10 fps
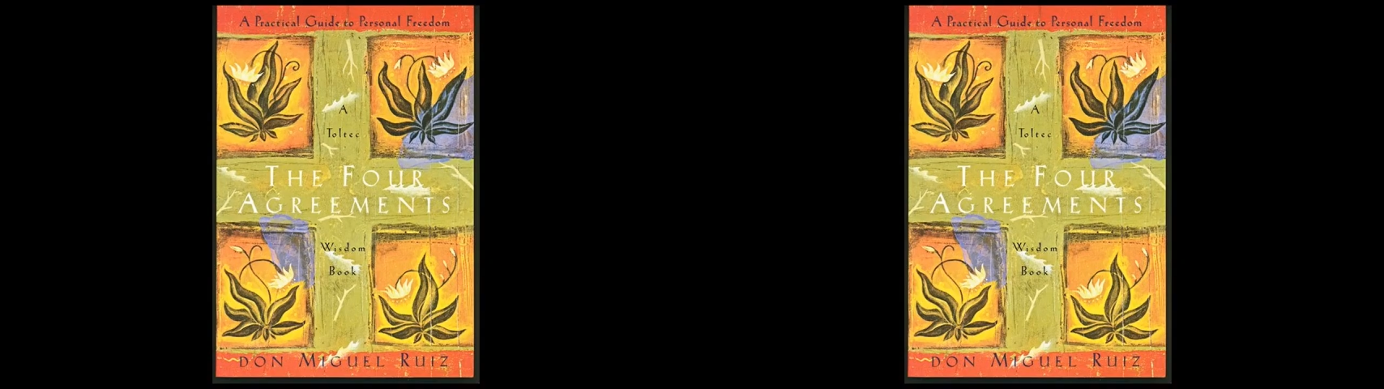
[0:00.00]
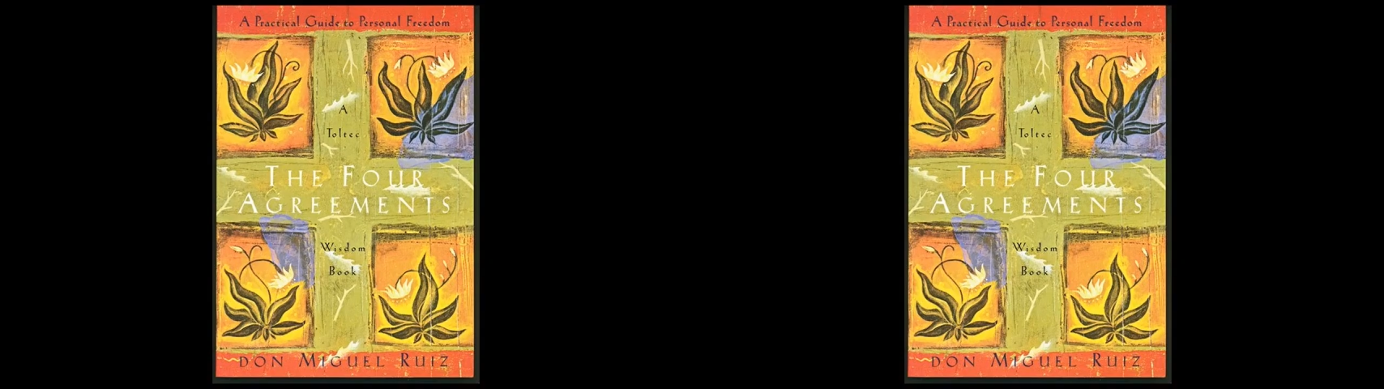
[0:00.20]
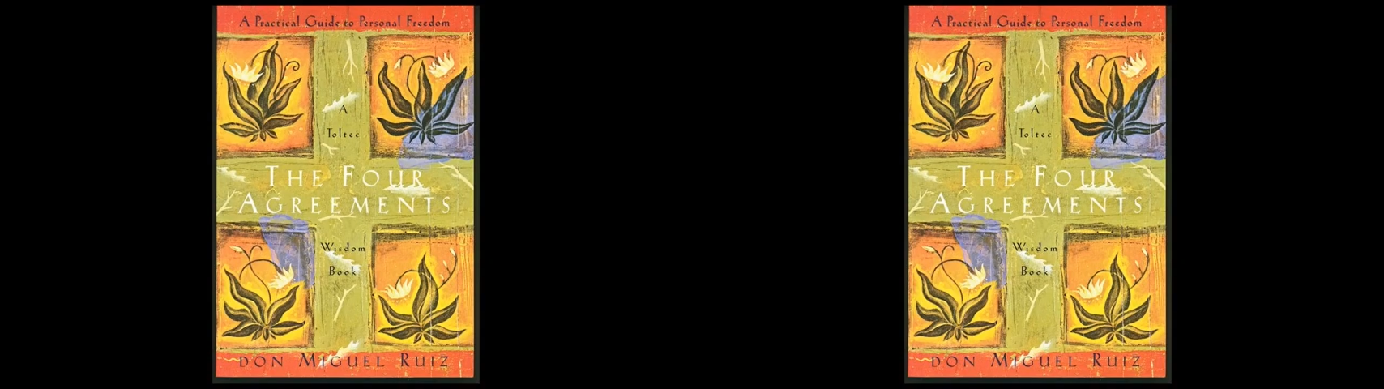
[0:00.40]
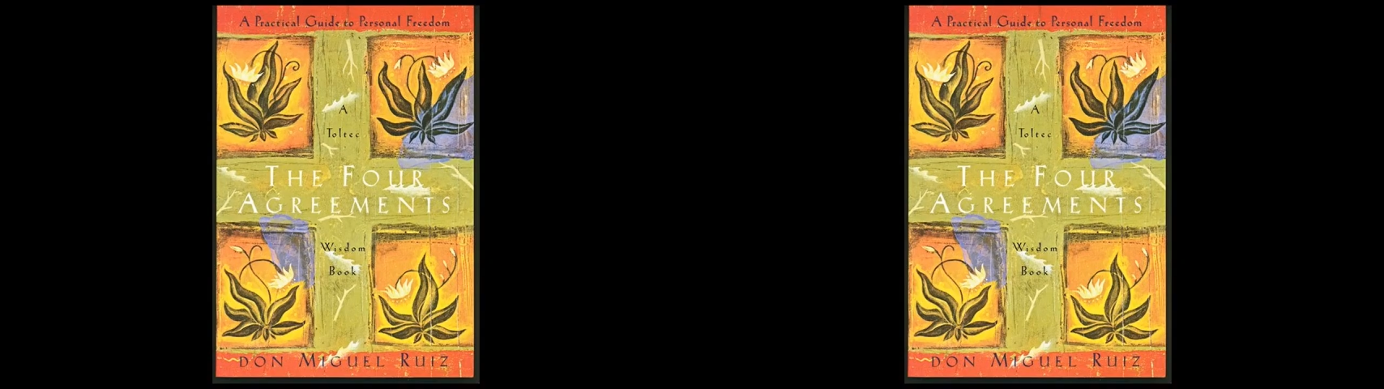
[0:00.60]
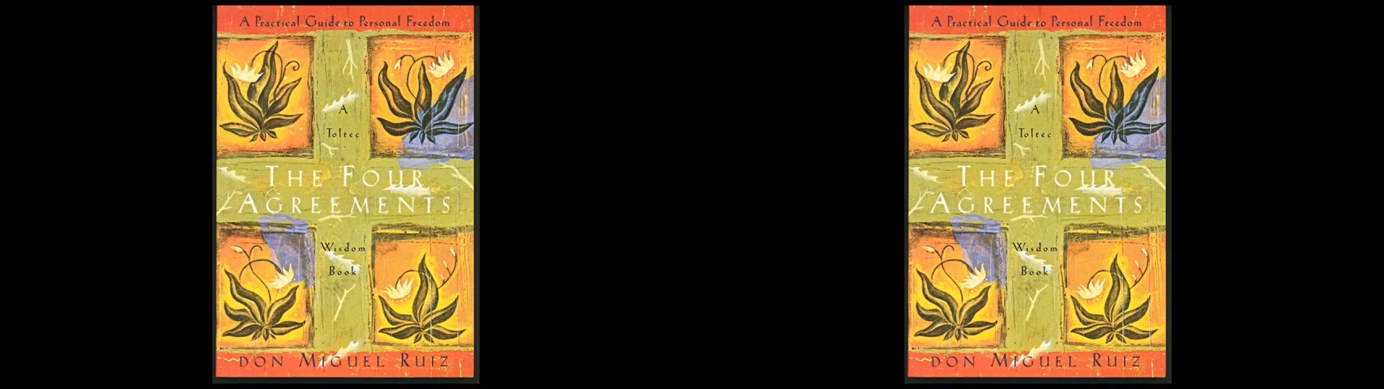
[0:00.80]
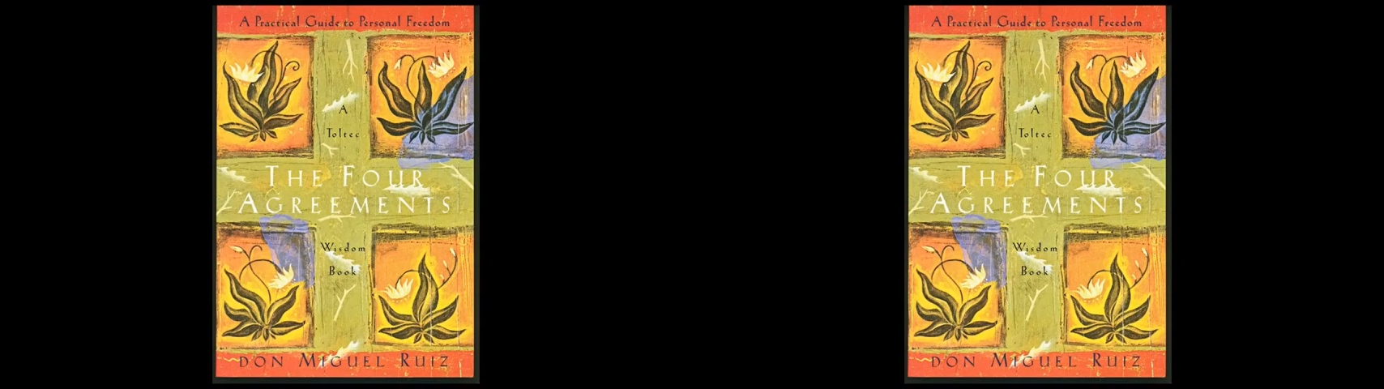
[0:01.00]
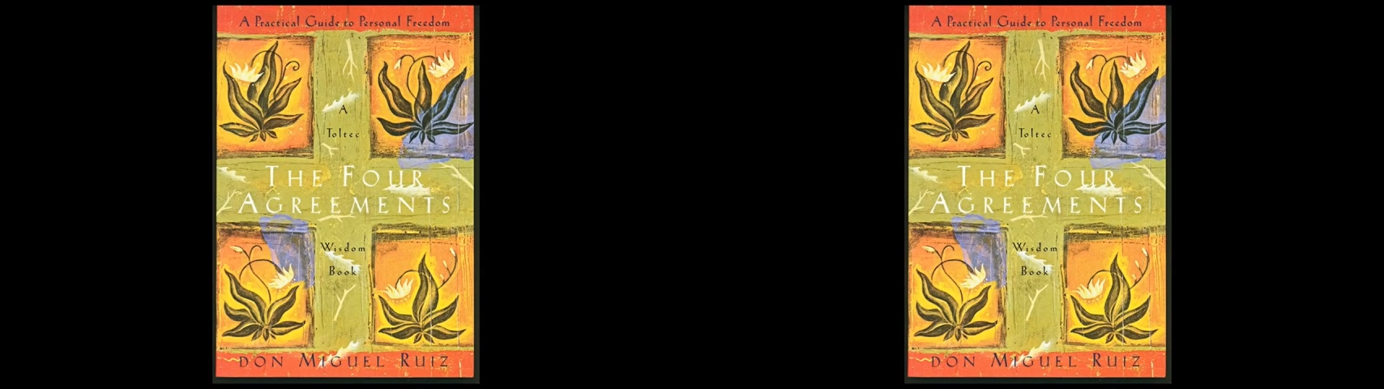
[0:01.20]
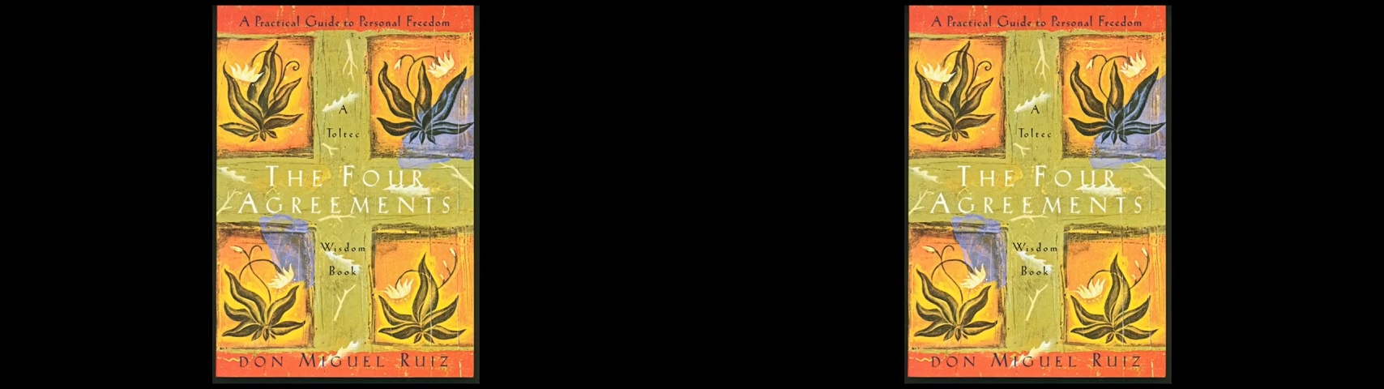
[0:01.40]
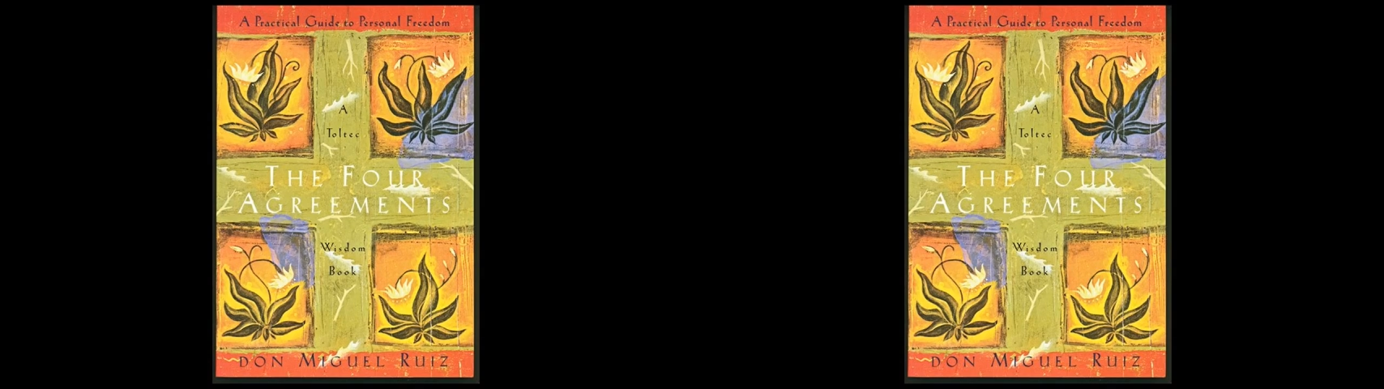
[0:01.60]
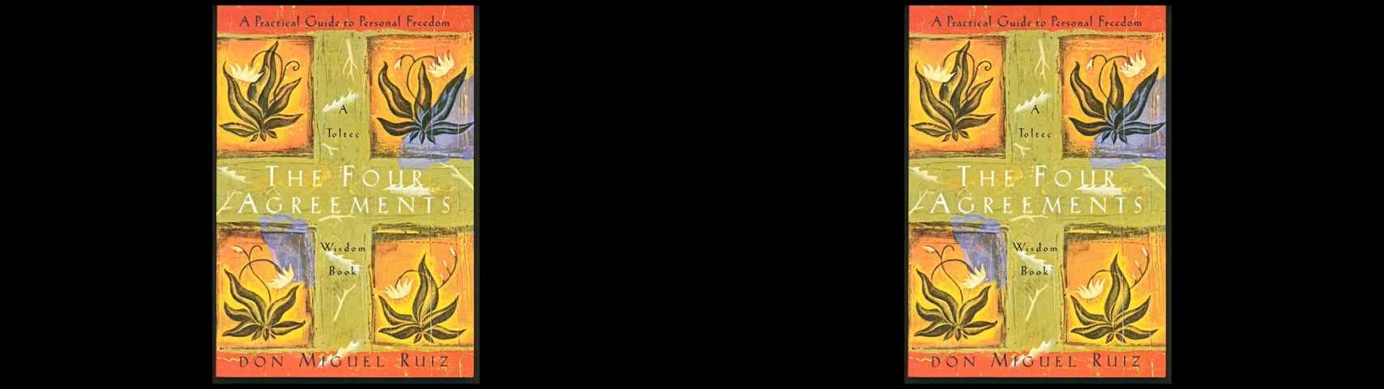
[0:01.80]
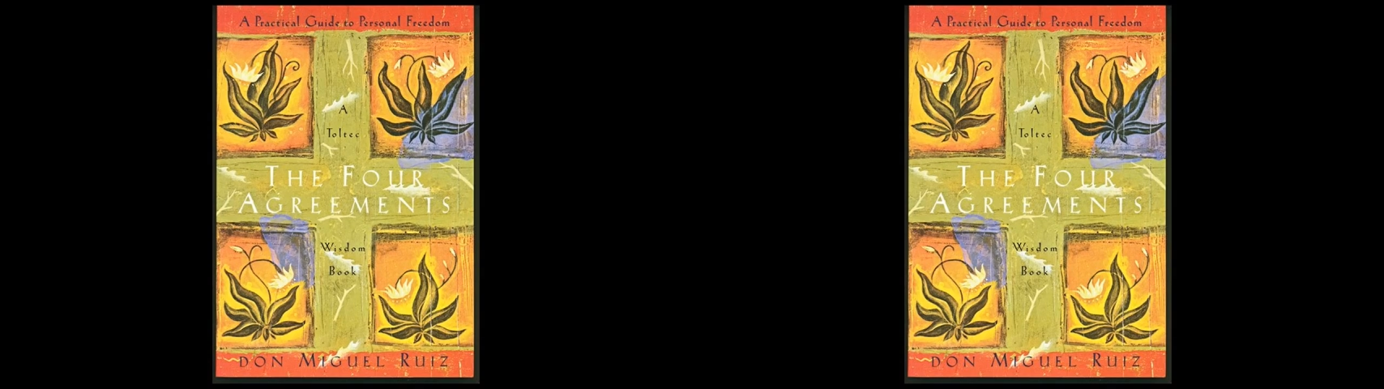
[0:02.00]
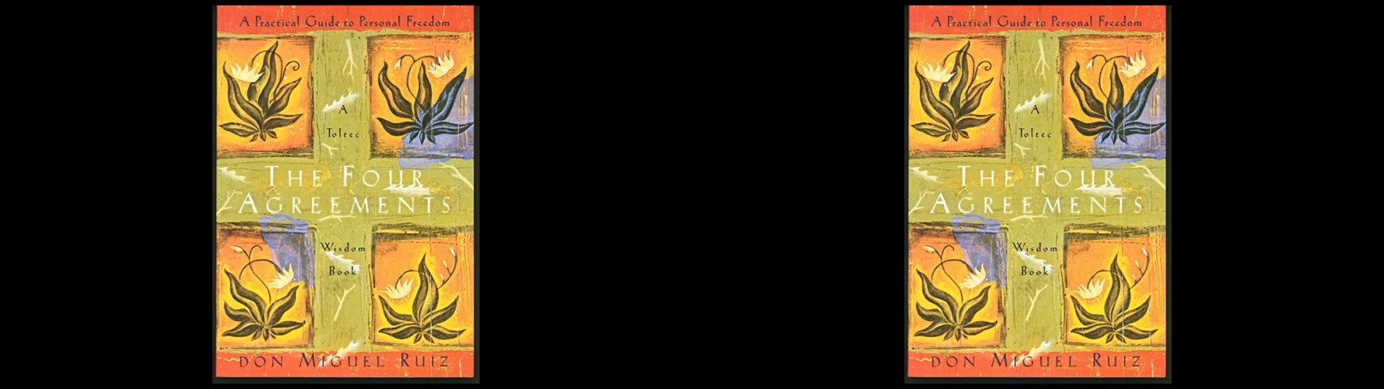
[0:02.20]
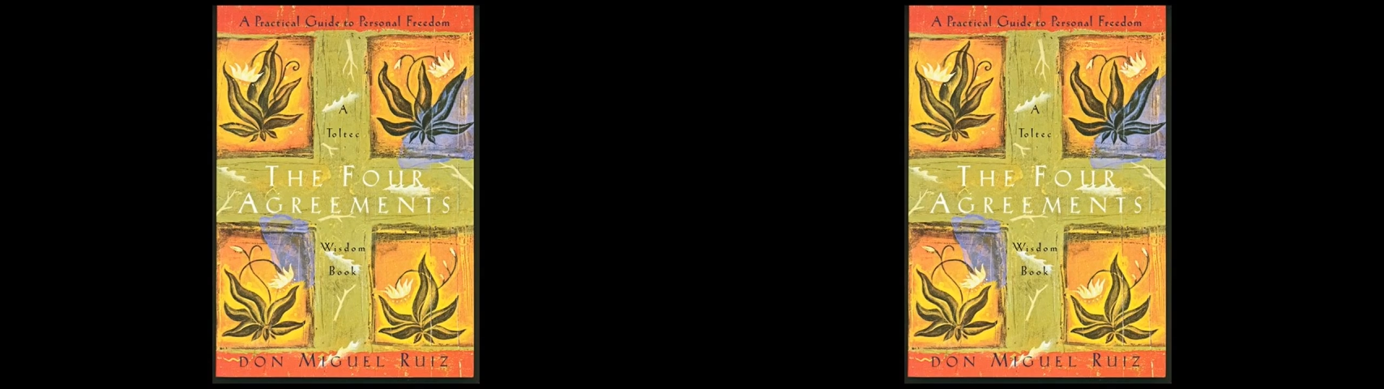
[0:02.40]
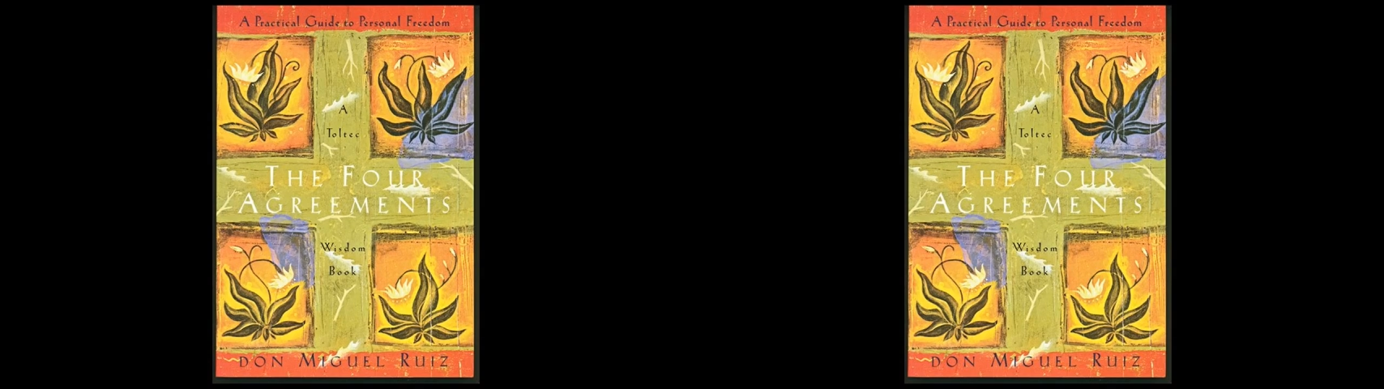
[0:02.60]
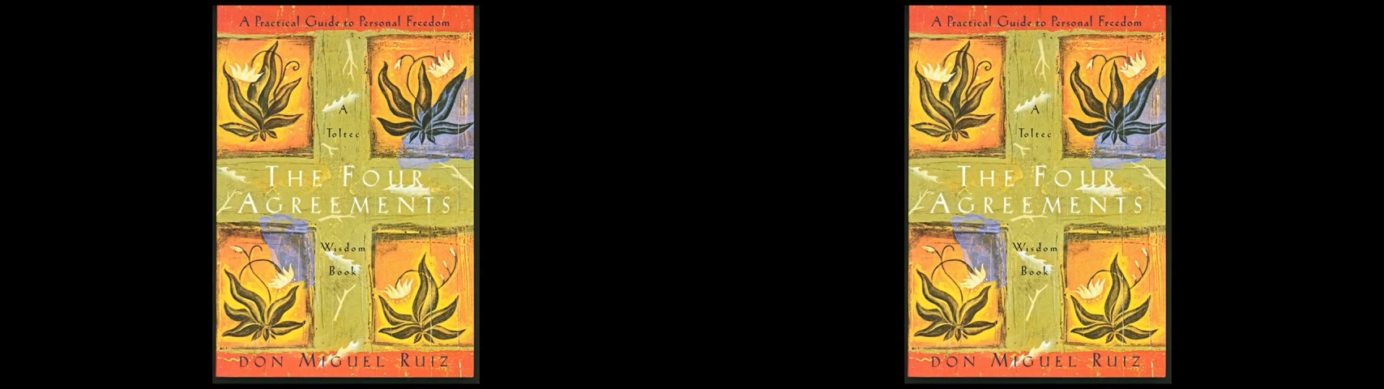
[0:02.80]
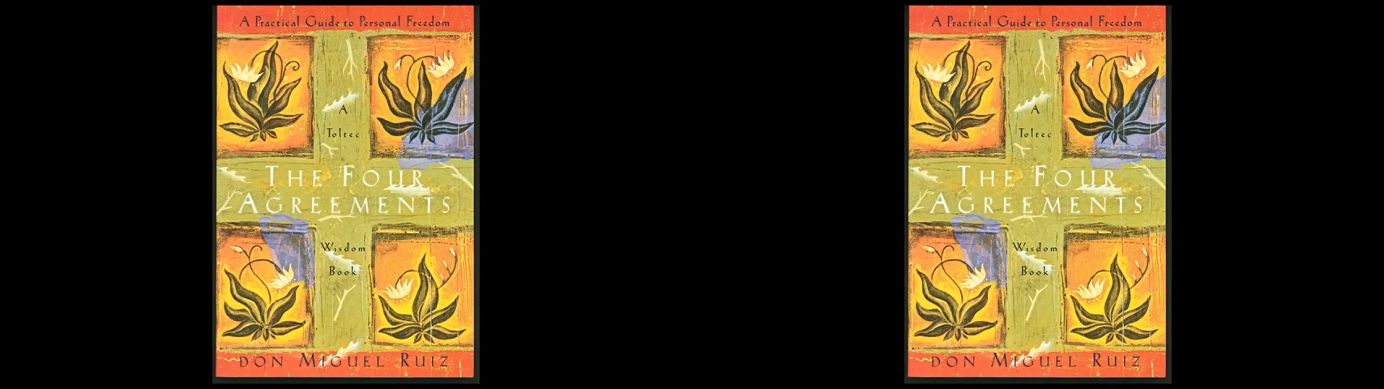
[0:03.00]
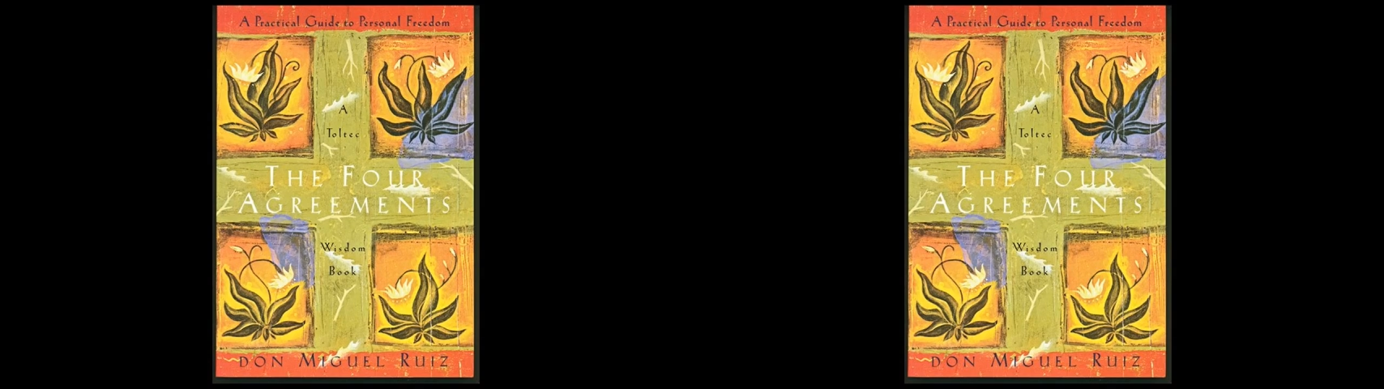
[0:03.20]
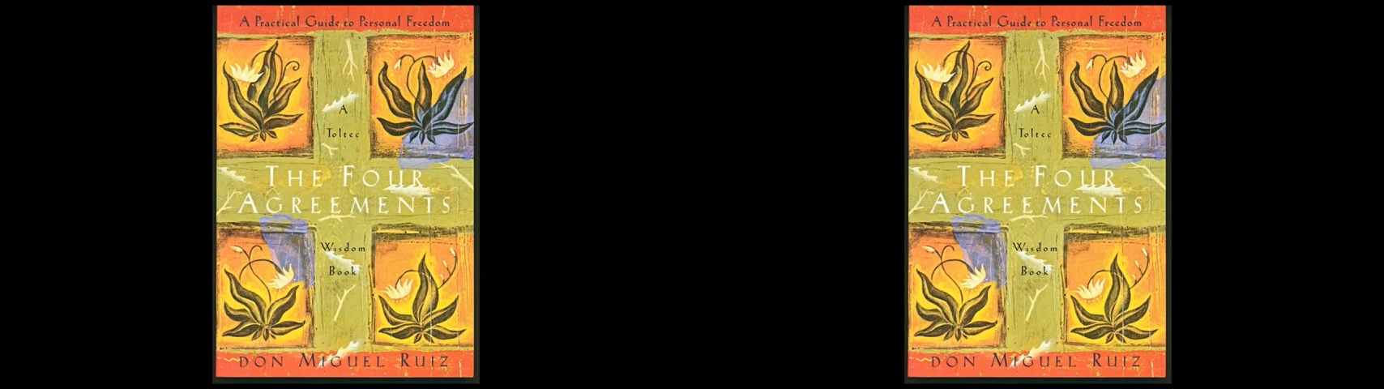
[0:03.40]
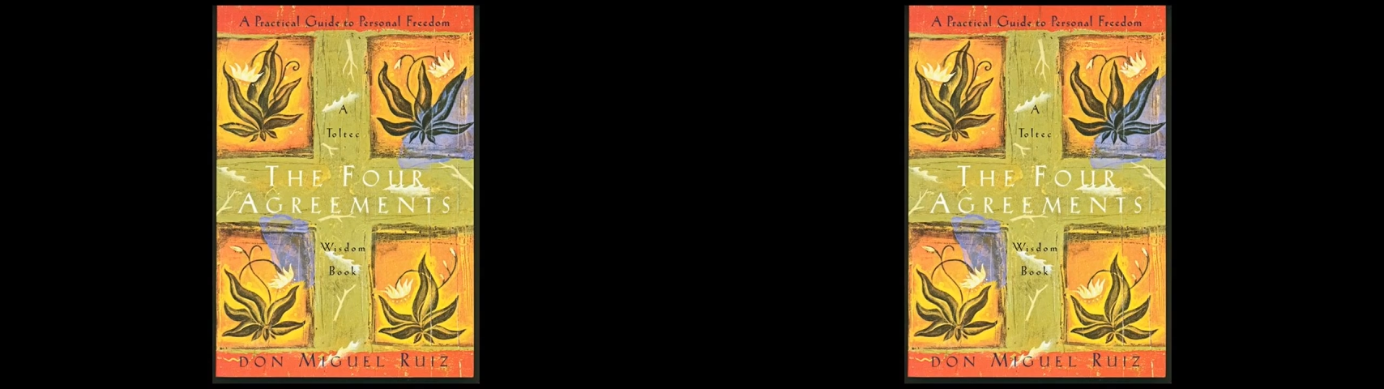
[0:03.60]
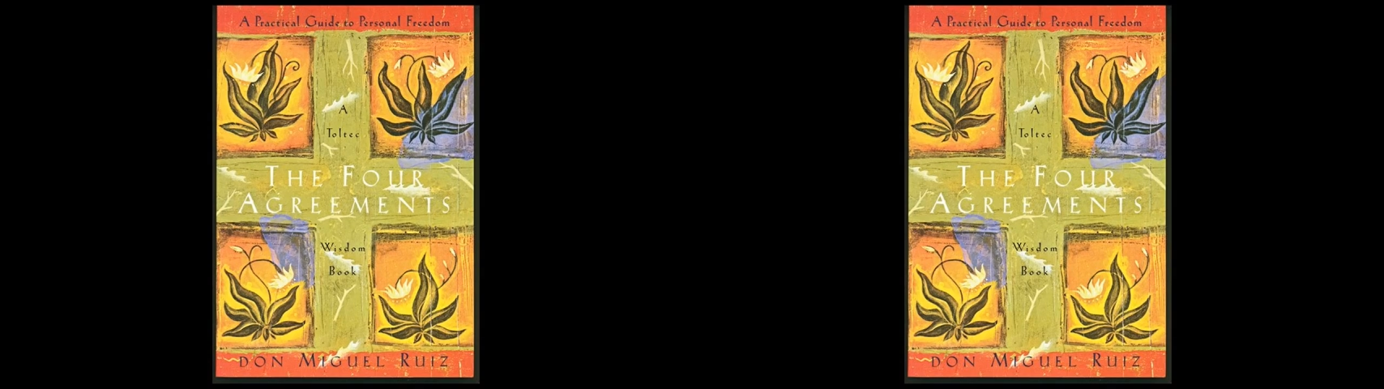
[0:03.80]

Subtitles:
(no speaker visible)